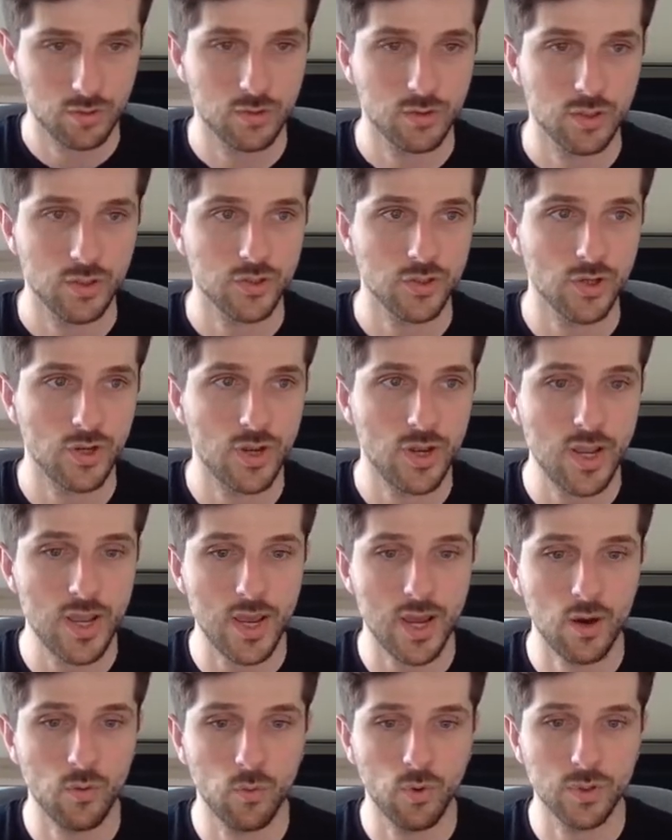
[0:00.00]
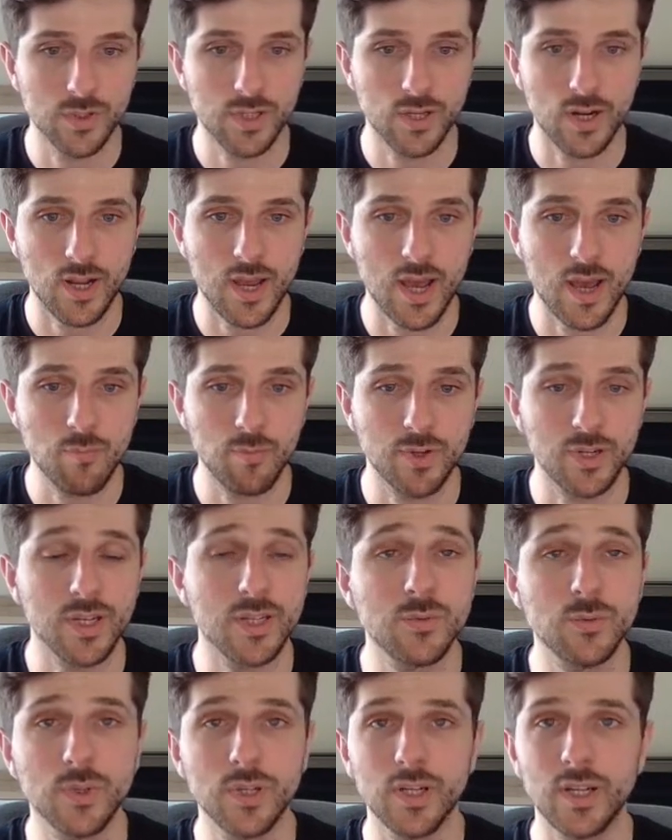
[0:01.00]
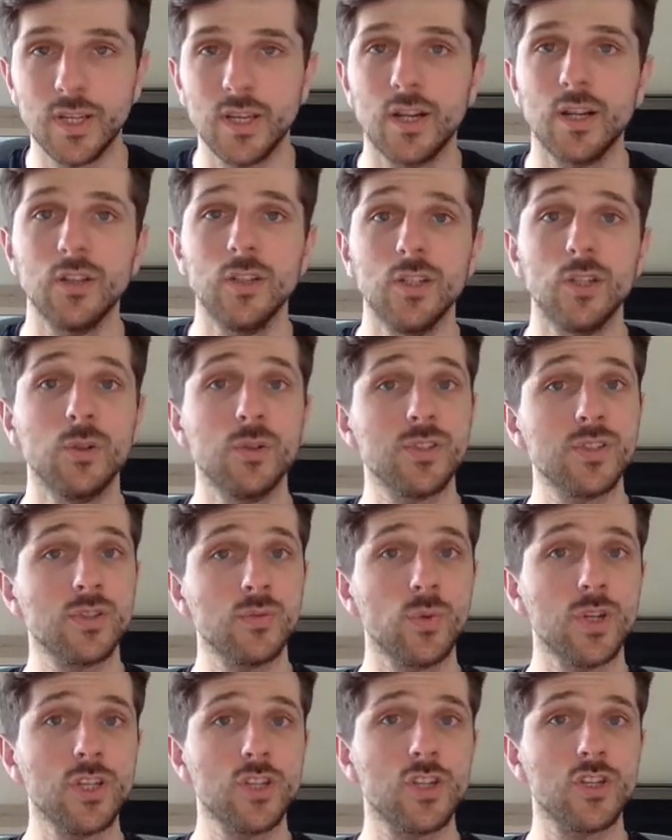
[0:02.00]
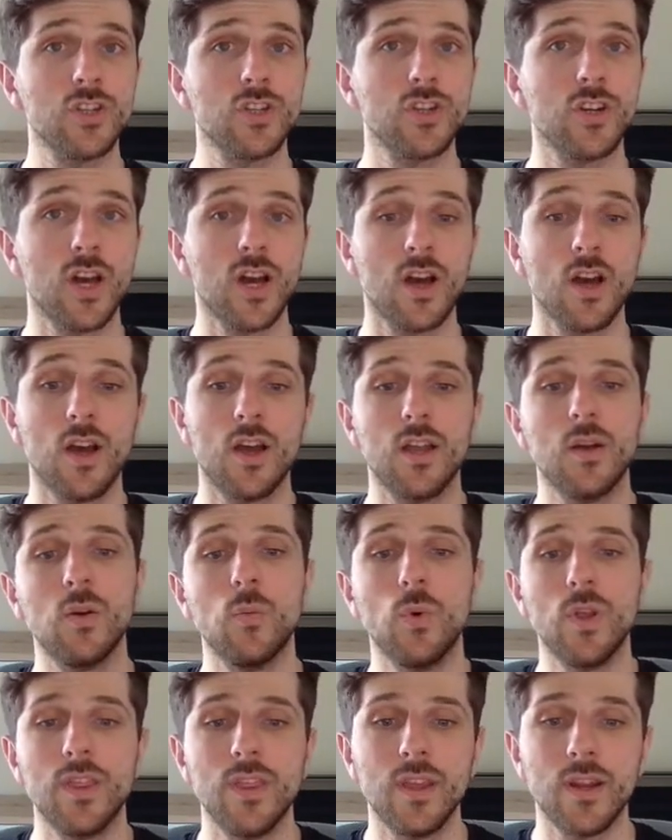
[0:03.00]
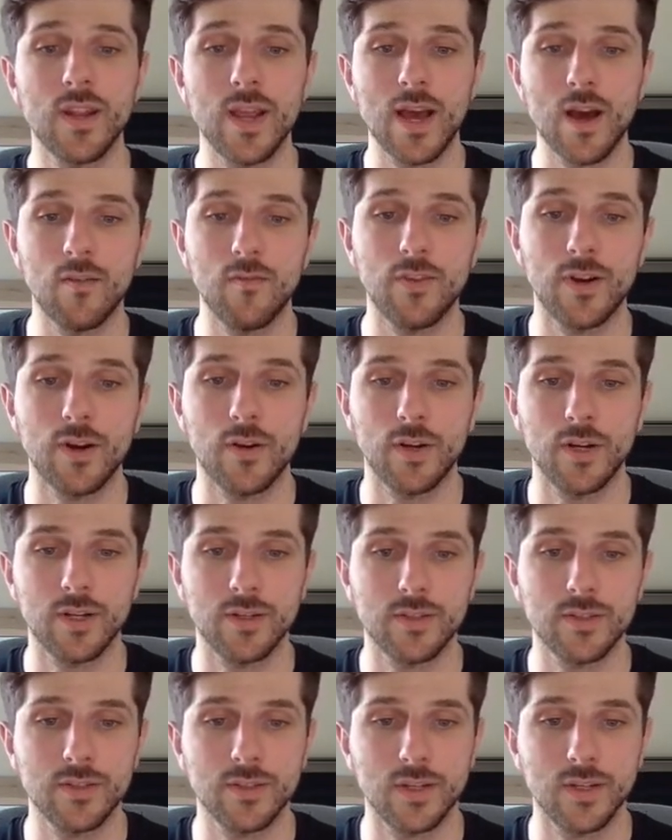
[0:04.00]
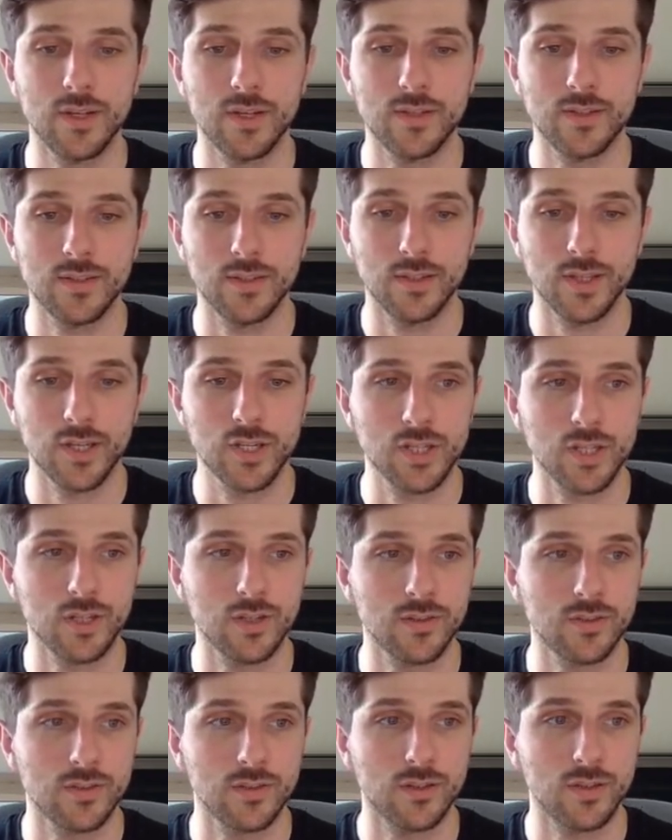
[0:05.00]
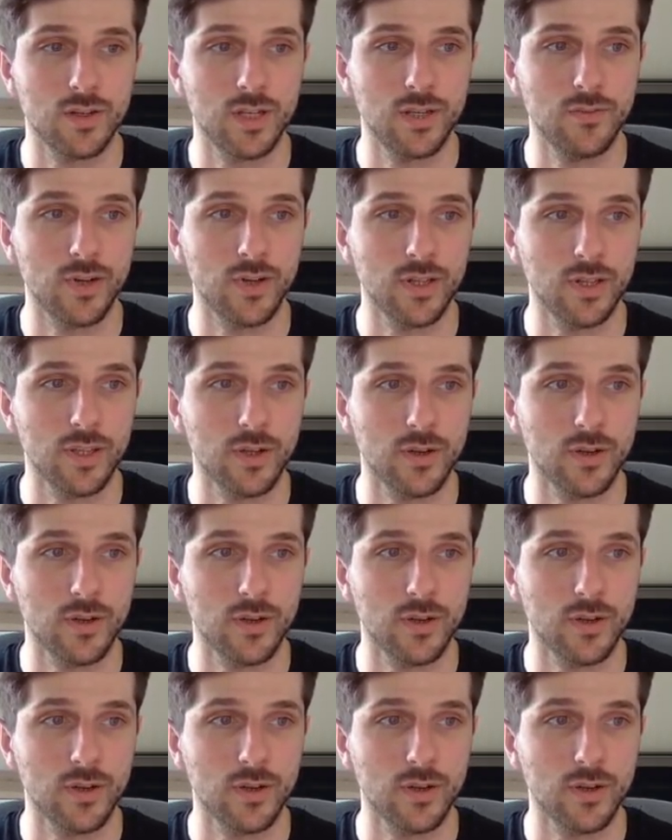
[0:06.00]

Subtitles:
So now what's going to happen is we're going to get a little switch within our variant selection. So if I click